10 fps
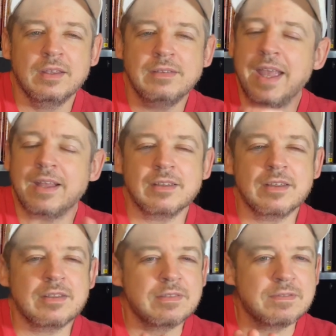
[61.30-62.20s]
yeah,
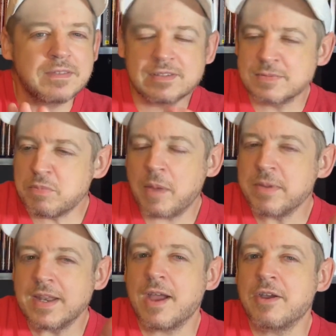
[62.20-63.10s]
this is probably
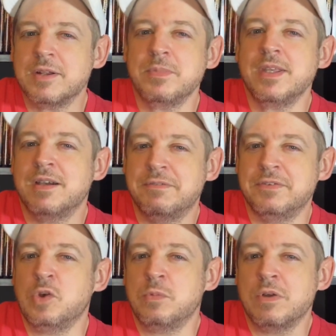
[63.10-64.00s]
not going to be a
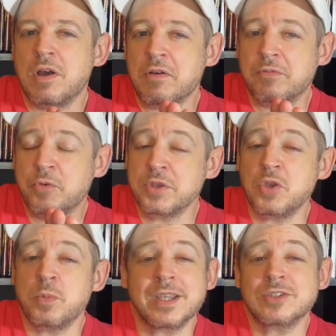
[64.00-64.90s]
film for
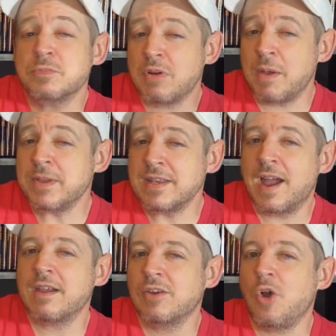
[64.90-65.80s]
you because you're probably
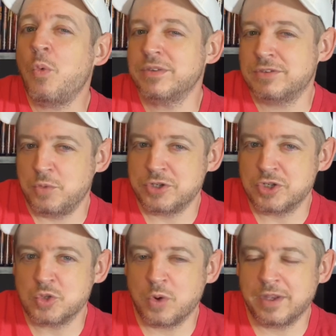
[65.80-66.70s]
not going to
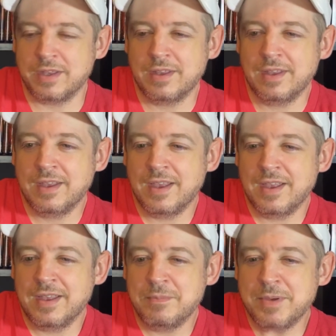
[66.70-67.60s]
enjoy it
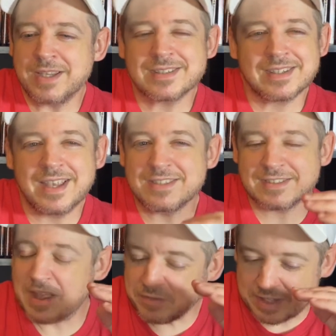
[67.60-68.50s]
because it's
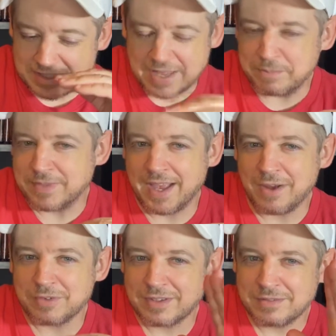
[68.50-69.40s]
definitely a step
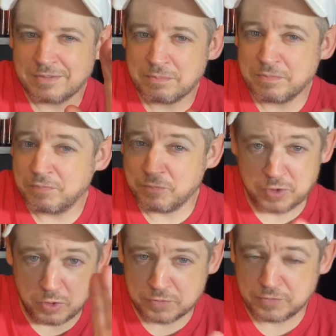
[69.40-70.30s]
down for
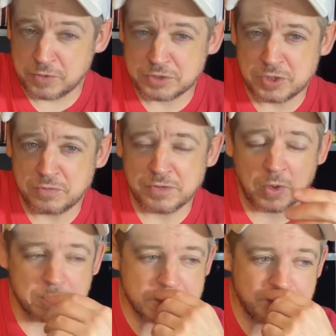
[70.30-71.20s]
those first two
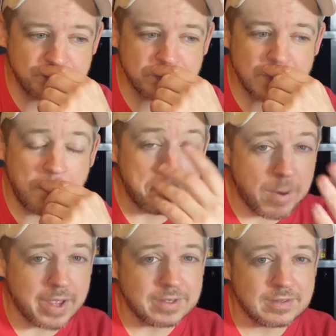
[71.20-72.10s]
films. But